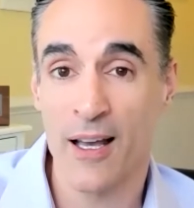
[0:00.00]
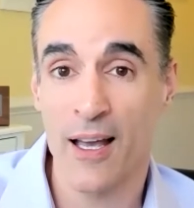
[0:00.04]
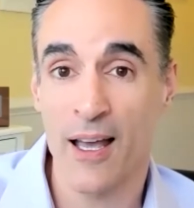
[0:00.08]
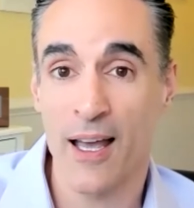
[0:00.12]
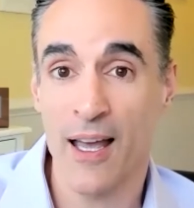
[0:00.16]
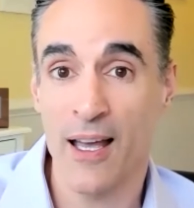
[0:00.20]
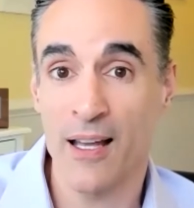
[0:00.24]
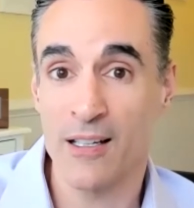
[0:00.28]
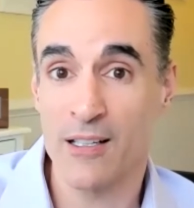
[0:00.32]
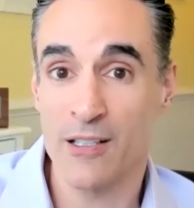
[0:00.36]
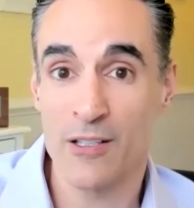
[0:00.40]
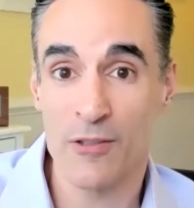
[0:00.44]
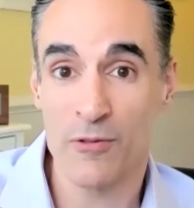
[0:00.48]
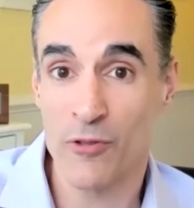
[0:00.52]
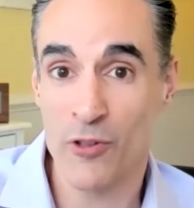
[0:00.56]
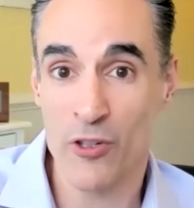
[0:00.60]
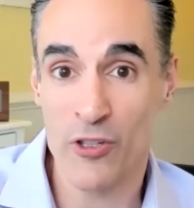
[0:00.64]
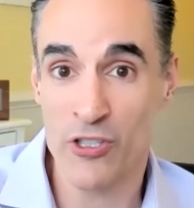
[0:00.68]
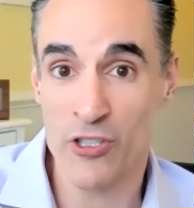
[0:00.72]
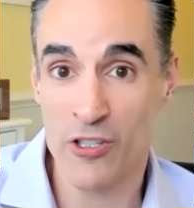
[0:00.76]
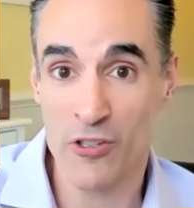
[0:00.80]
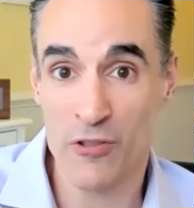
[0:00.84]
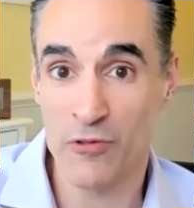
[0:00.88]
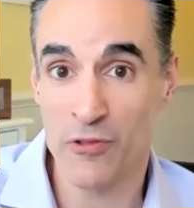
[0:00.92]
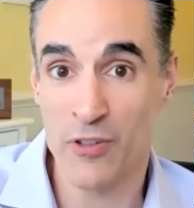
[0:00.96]
and
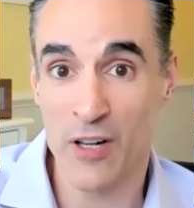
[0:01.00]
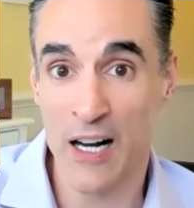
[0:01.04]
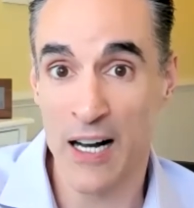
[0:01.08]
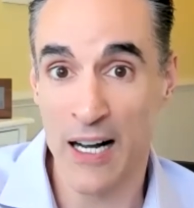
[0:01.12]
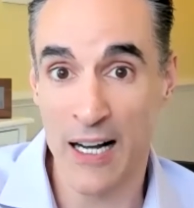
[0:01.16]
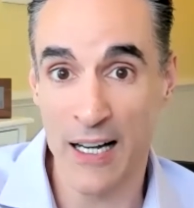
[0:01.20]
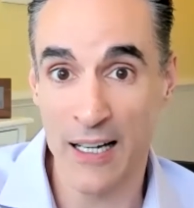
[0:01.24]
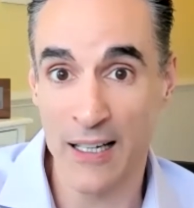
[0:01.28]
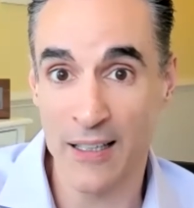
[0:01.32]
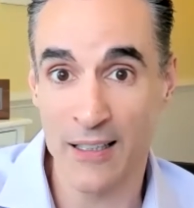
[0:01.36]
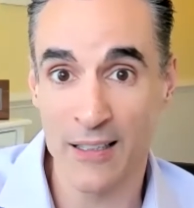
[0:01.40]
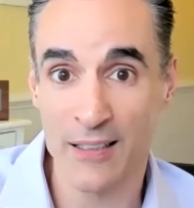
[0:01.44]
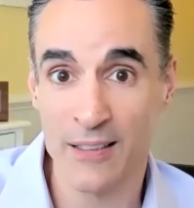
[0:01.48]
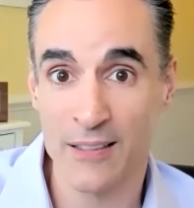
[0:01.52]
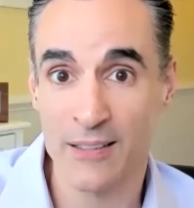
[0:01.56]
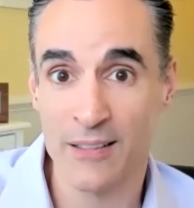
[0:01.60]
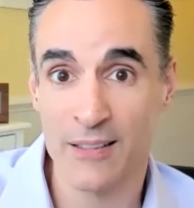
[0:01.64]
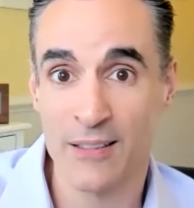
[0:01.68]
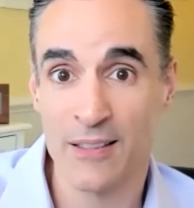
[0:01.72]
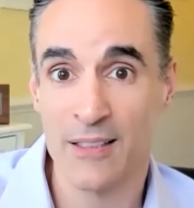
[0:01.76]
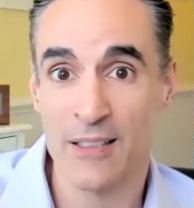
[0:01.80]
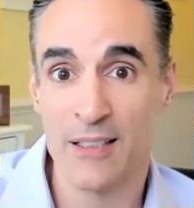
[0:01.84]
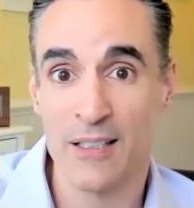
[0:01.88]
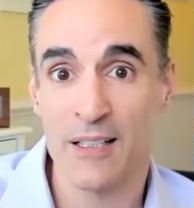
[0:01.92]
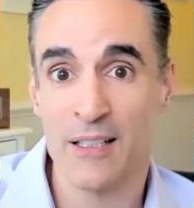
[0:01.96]
diversify.
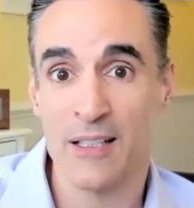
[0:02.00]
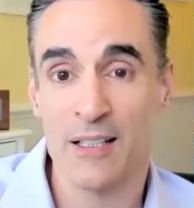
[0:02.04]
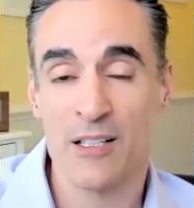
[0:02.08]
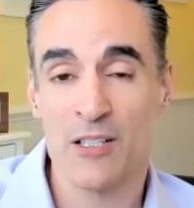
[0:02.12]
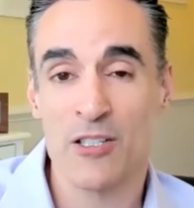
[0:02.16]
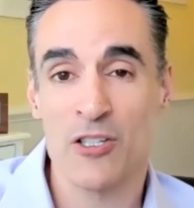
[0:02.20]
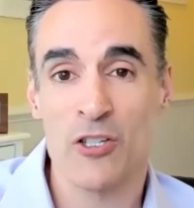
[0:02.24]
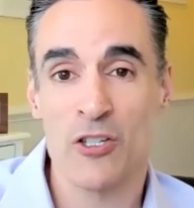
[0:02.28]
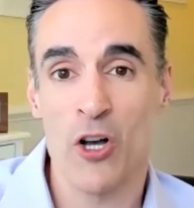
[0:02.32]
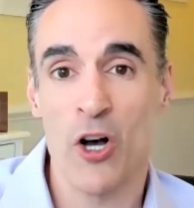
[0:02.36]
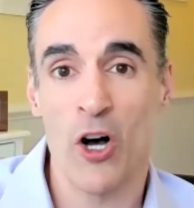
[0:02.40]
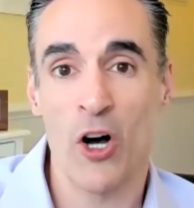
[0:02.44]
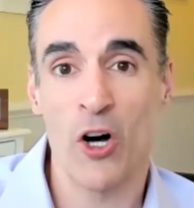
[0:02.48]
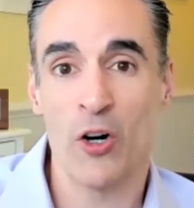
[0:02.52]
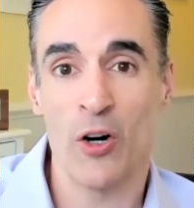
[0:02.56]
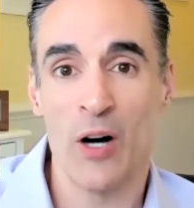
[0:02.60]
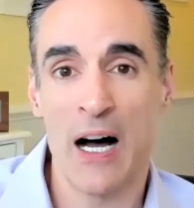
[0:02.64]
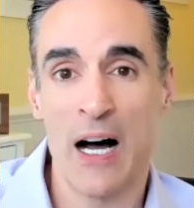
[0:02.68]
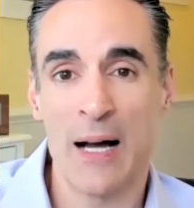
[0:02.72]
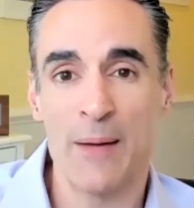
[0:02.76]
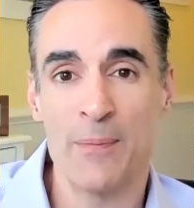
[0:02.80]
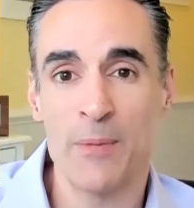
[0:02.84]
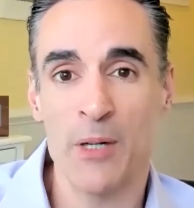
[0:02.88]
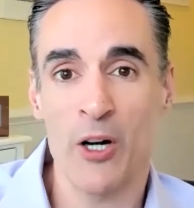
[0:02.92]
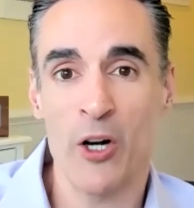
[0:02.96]
So
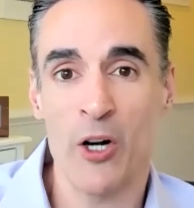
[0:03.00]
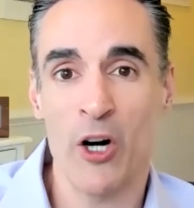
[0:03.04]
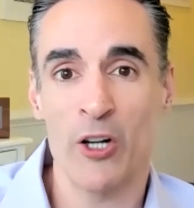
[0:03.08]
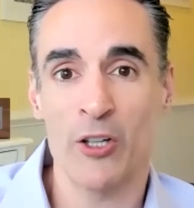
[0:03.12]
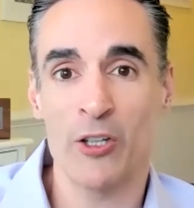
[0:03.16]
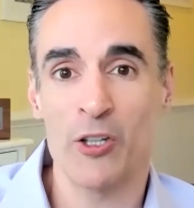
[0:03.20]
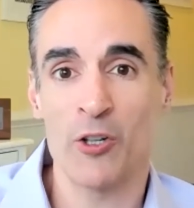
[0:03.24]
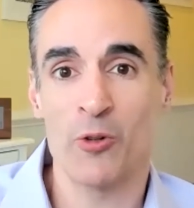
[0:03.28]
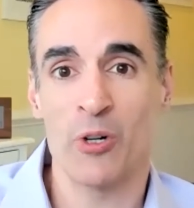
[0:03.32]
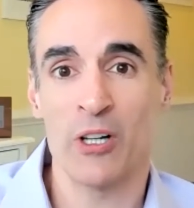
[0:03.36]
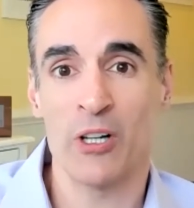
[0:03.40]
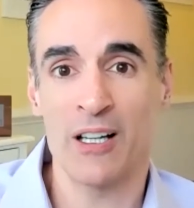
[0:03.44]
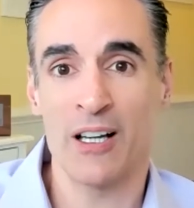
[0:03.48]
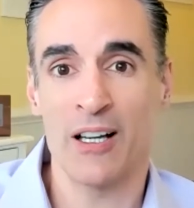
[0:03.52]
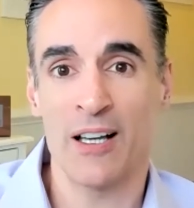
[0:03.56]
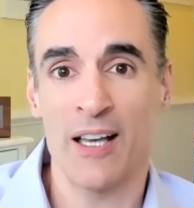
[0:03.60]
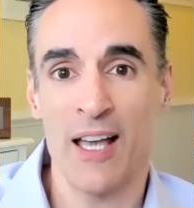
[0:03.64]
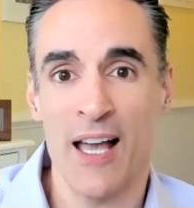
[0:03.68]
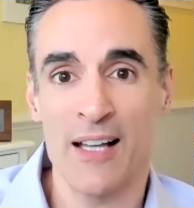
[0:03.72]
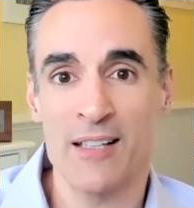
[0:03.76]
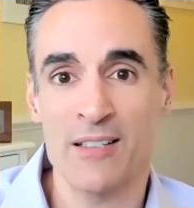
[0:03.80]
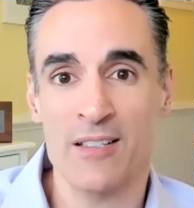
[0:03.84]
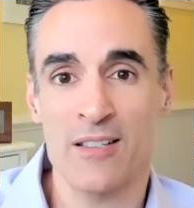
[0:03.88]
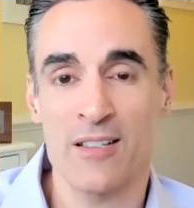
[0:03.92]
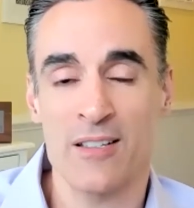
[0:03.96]
I'm not arguing
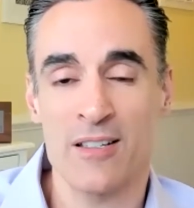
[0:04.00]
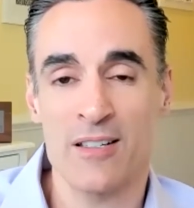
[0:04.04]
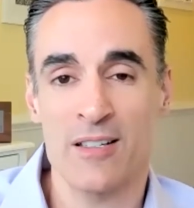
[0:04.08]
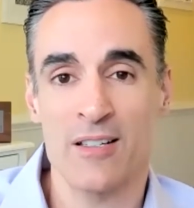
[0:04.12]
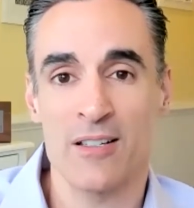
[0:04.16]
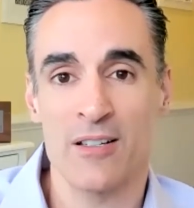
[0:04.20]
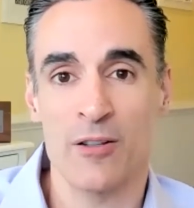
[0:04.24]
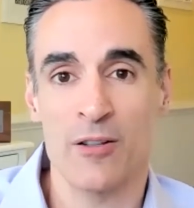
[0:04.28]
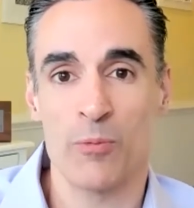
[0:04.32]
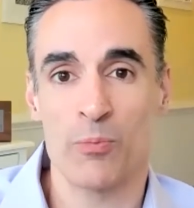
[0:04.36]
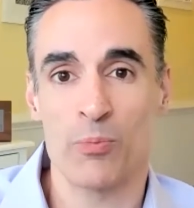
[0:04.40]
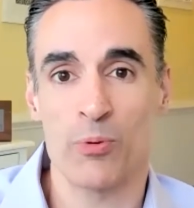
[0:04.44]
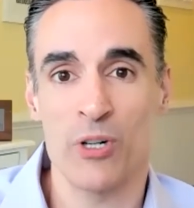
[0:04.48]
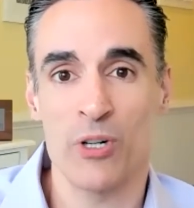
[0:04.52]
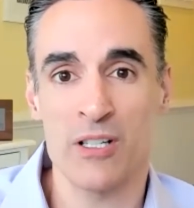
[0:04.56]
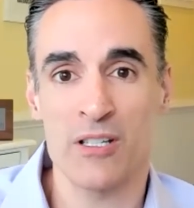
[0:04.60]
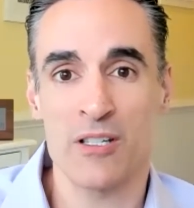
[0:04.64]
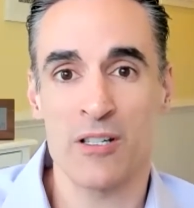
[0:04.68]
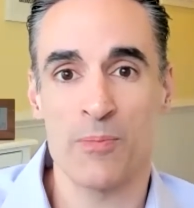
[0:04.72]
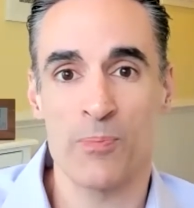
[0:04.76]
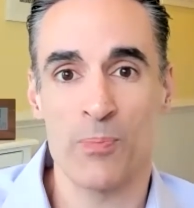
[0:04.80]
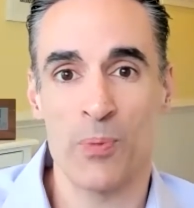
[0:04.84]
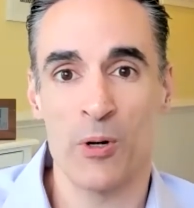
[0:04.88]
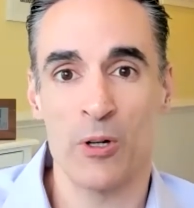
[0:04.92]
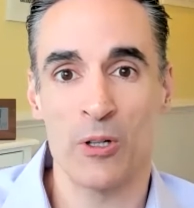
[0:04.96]
against the
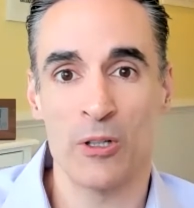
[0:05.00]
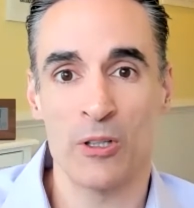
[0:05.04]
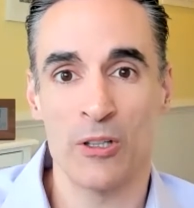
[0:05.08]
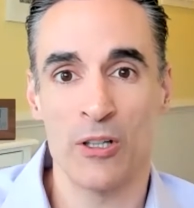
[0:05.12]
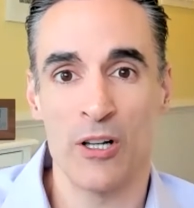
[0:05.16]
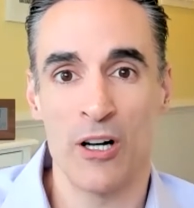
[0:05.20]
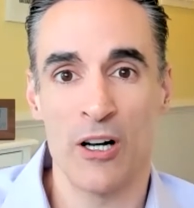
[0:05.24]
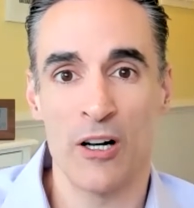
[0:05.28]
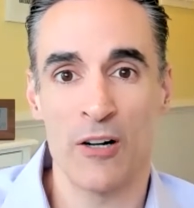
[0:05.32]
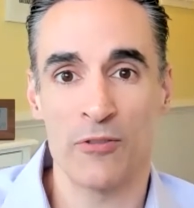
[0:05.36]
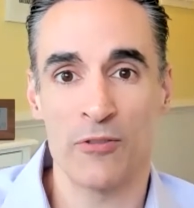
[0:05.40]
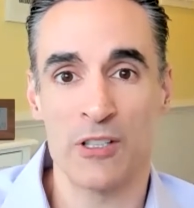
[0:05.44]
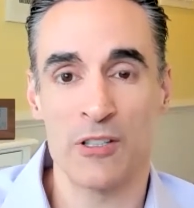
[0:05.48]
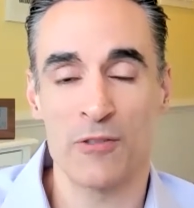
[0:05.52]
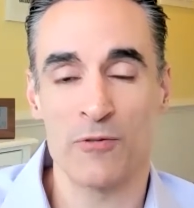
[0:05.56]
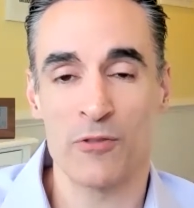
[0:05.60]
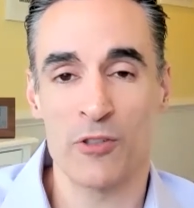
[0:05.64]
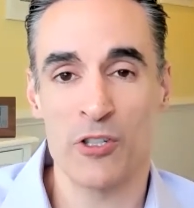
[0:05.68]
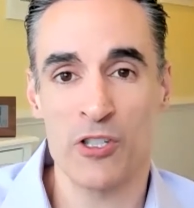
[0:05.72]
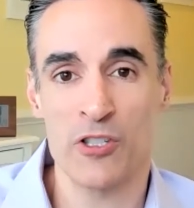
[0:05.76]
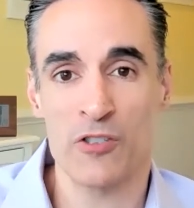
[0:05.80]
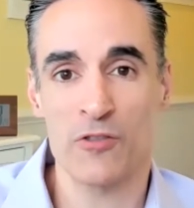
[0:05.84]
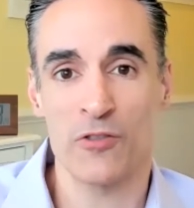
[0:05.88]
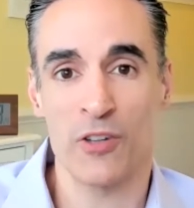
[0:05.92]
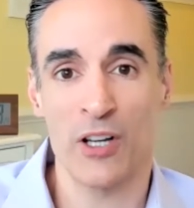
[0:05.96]
principle of
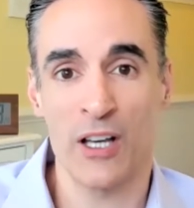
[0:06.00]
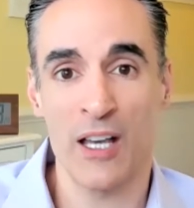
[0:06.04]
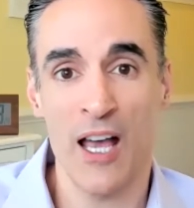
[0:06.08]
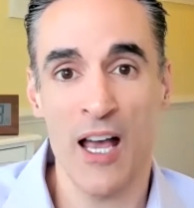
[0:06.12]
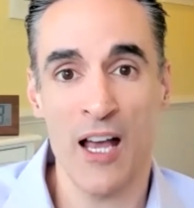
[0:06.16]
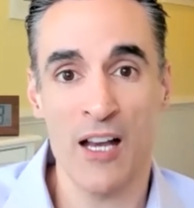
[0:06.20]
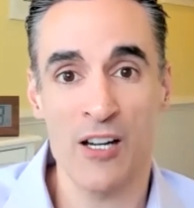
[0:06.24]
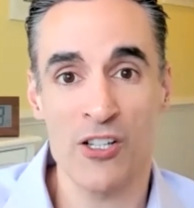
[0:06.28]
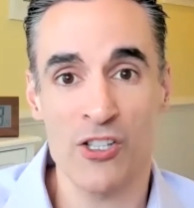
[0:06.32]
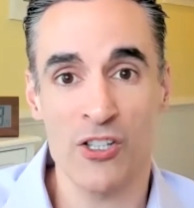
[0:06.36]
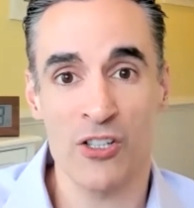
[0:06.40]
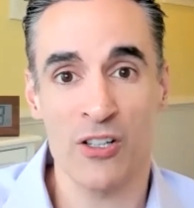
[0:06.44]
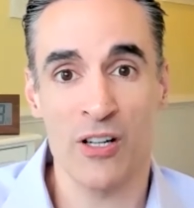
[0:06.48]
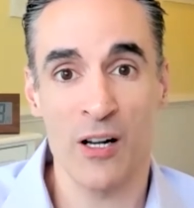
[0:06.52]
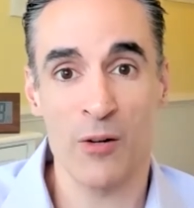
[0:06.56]
diversification.